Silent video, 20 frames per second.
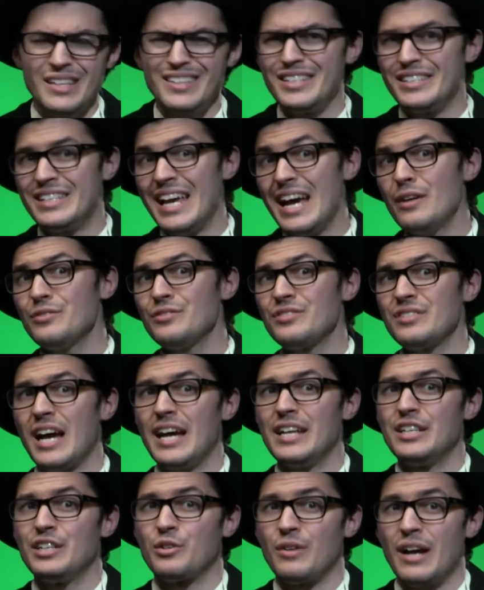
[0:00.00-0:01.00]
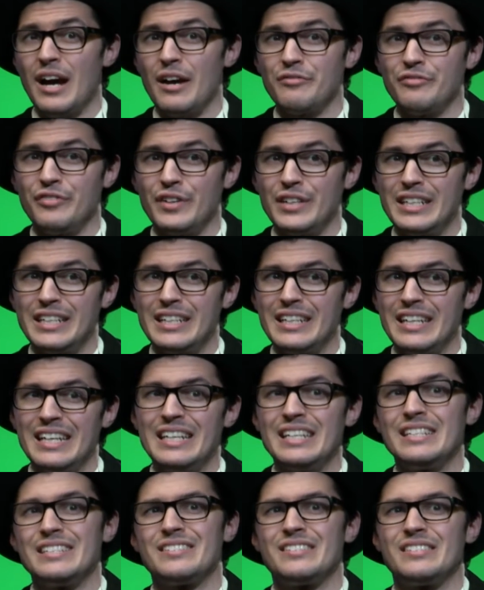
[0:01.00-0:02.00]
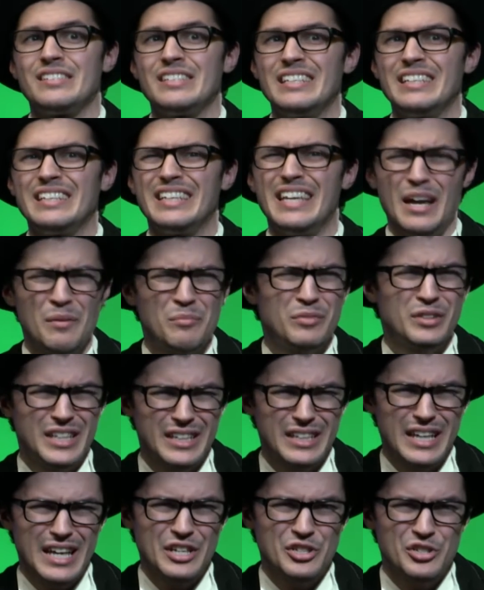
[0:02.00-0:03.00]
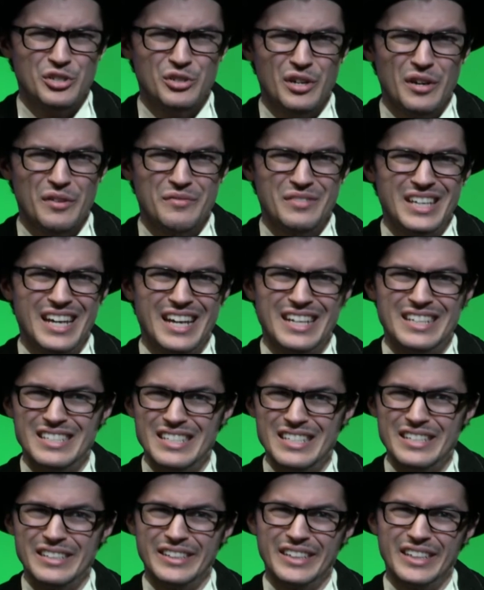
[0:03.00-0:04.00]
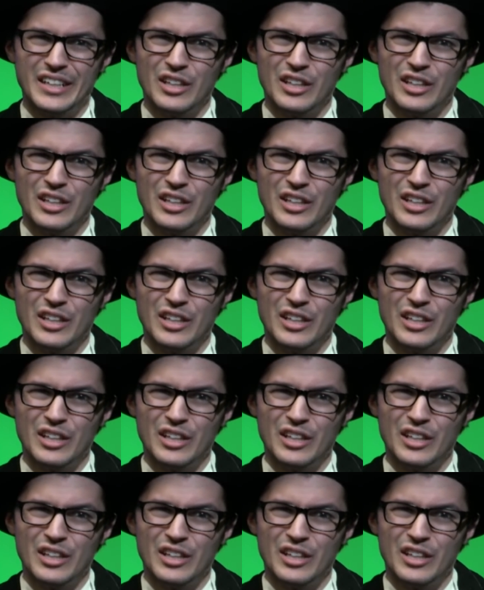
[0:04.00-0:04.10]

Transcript: The downside to crowdfunding is the gambling nature of the idea,